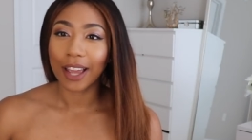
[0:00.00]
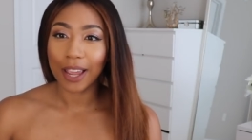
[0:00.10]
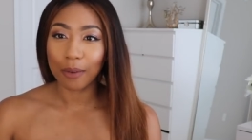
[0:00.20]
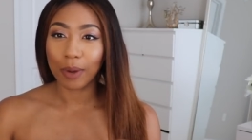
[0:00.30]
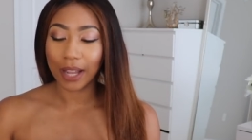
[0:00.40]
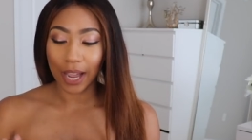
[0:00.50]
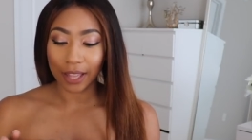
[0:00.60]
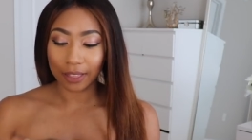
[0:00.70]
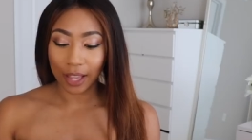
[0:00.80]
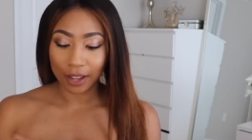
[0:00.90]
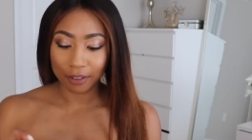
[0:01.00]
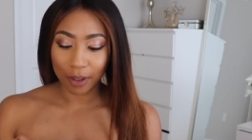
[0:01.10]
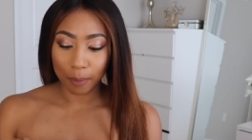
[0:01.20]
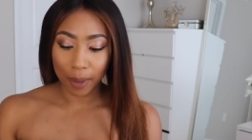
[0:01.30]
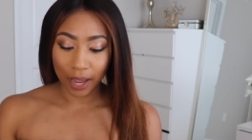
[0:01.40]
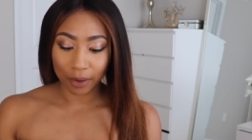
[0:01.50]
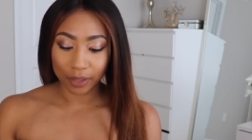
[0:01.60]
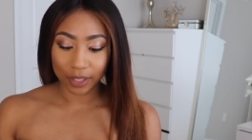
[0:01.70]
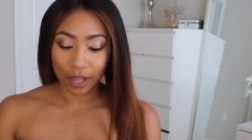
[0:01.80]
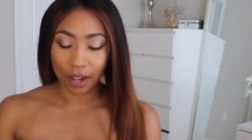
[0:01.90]
and what I love
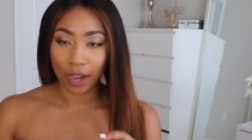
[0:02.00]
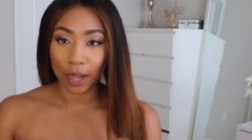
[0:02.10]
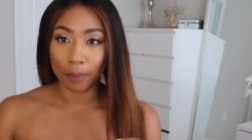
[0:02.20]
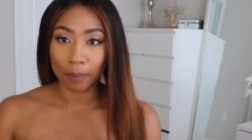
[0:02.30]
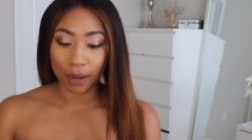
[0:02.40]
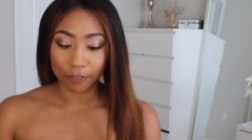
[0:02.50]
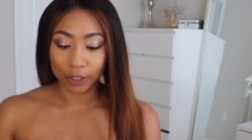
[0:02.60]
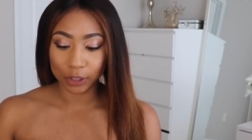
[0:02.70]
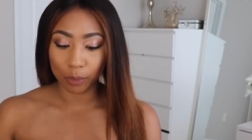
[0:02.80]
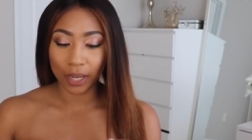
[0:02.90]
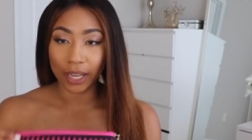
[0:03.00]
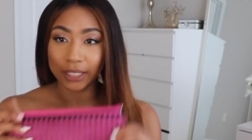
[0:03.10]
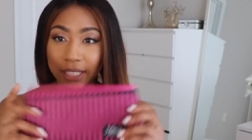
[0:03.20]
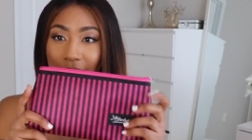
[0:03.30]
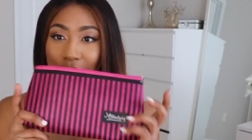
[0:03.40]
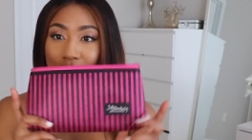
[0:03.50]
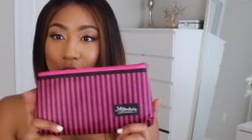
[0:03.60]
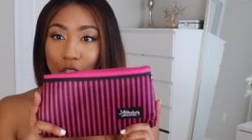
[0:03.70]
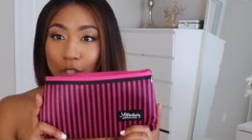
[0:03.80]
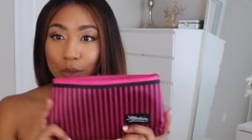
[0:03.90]
about um, My First Wig is they give you
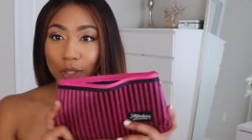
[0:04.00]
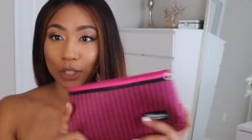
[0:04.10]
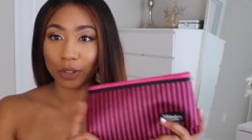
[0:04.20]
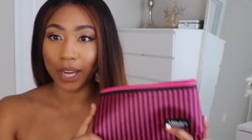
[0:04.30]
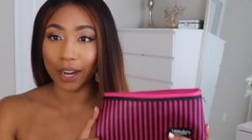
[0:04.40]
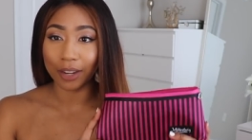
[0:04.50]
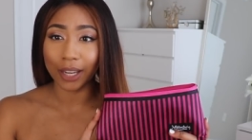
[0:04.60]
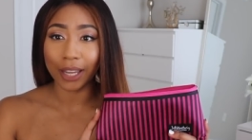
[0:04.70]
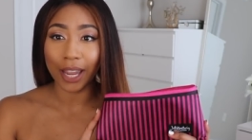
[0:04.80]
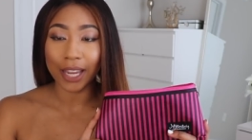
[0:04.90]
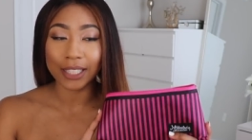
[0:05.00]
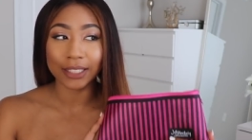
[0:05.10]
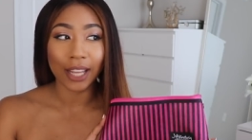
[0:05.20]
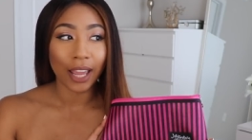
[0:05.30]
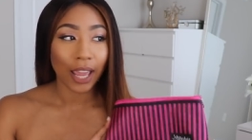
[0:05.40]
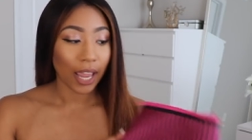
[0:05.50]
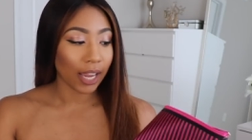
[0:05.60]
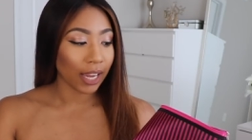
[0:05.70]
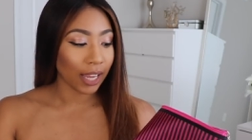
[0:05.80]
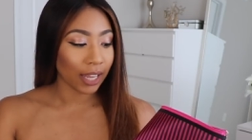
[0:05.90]
this cute little carrying case.
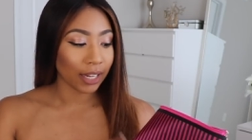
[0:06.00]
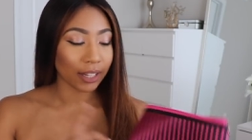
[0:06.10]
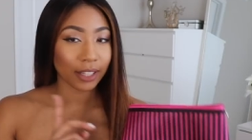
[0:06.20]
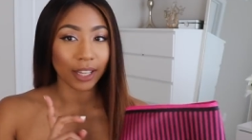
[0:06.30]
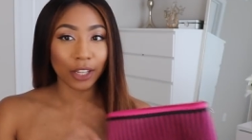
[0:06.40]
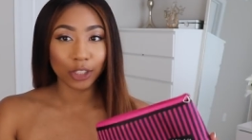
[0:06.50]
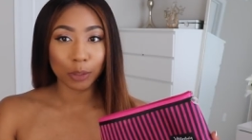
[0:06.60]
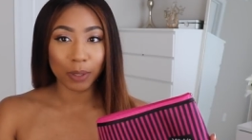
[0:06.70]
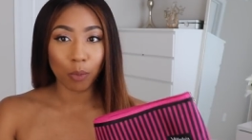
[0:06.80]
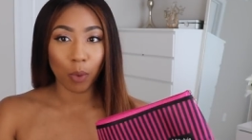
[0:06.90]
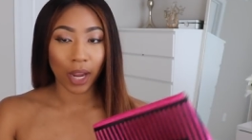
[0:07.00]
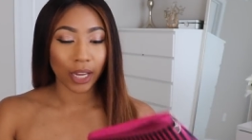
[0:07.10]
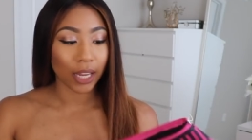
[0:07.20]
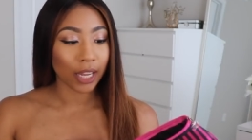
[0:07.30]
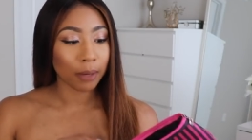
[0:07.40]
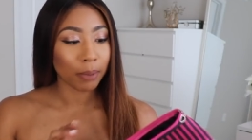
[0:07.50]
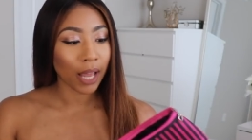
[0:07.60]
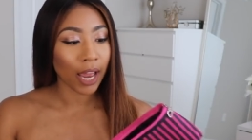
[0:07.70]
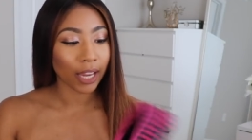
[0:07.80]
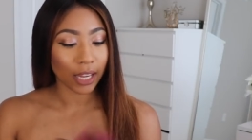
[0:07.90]
And it used to be white and
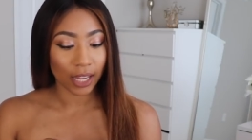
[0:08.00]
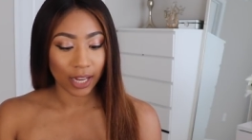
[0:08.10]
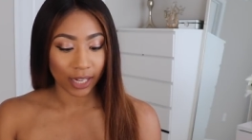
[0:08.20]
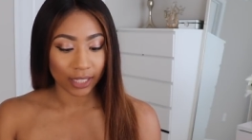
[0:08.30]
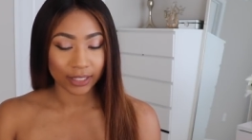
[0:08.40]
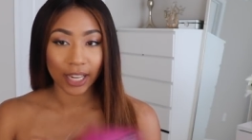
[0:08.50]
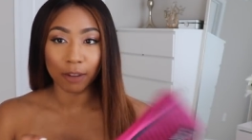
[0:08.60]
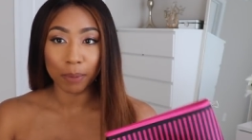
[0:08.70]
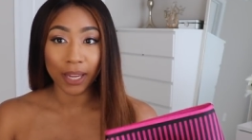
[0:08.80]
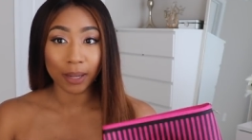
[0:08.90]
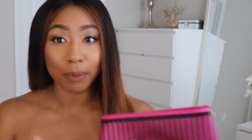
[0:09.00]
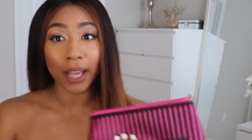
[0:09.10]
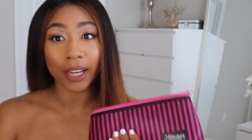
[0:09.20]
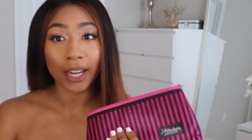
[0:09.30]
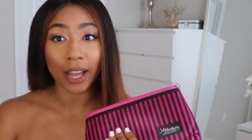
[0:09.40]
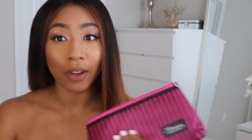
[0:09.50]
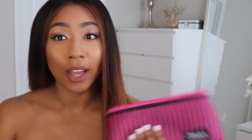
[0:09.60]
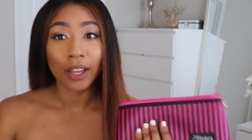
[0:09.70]
black, and I guess they have pink and black now.